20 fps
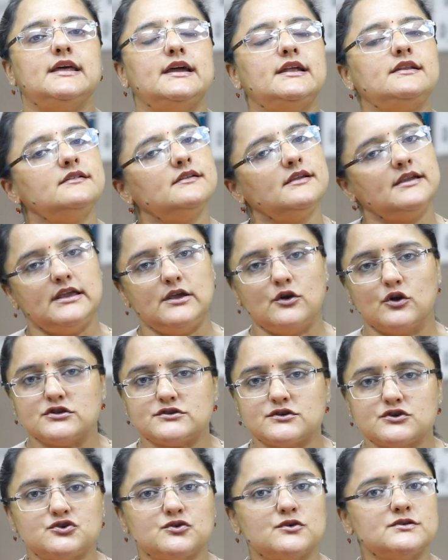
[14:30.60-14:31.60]
Then he
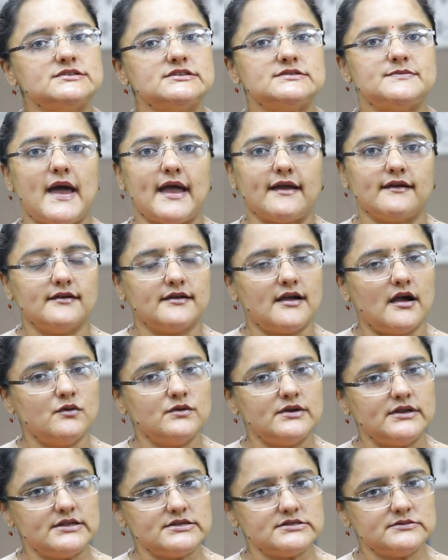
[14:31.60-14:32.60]
also shows his bank
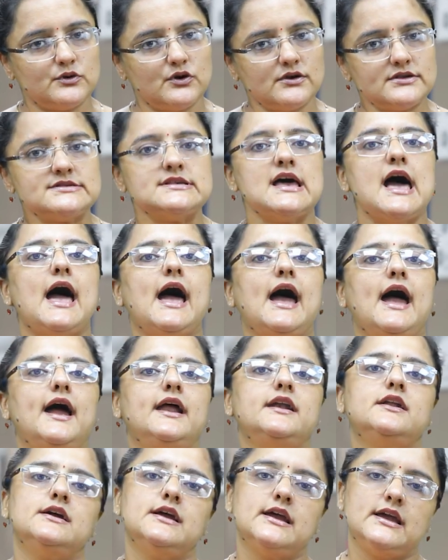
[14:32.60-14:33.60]
account in his books
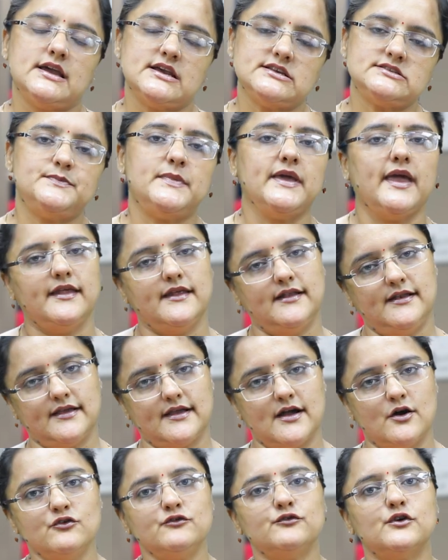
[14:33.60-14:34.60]
and his P&L
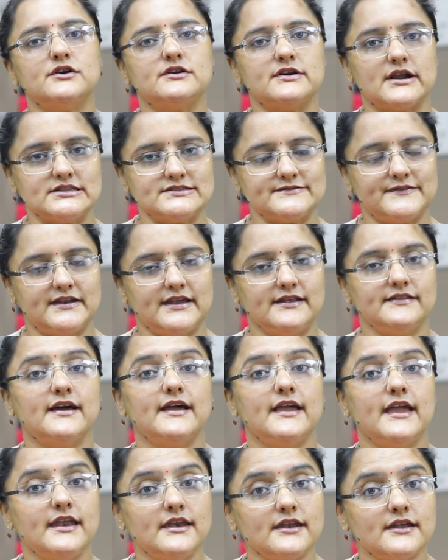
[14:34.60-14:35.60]
account for transferring
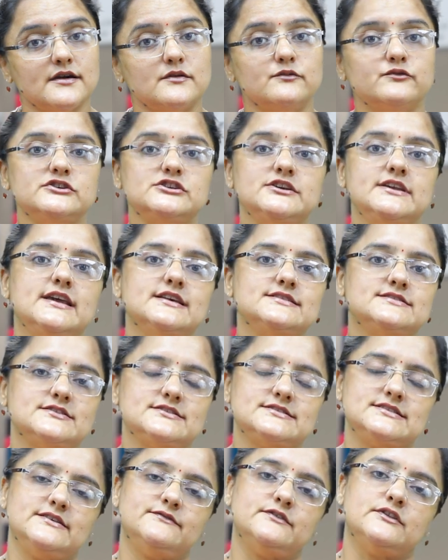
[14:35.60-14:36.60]
the income which he has
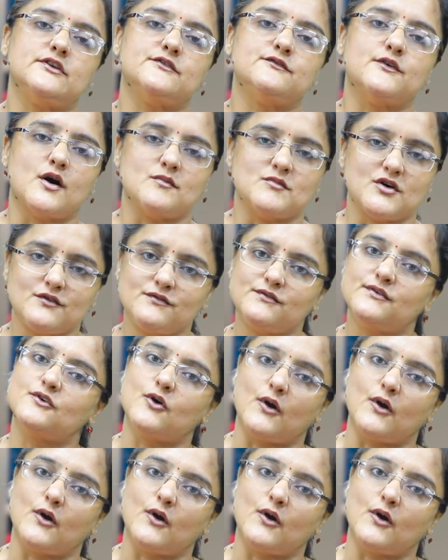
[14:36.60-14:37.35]
received in the form of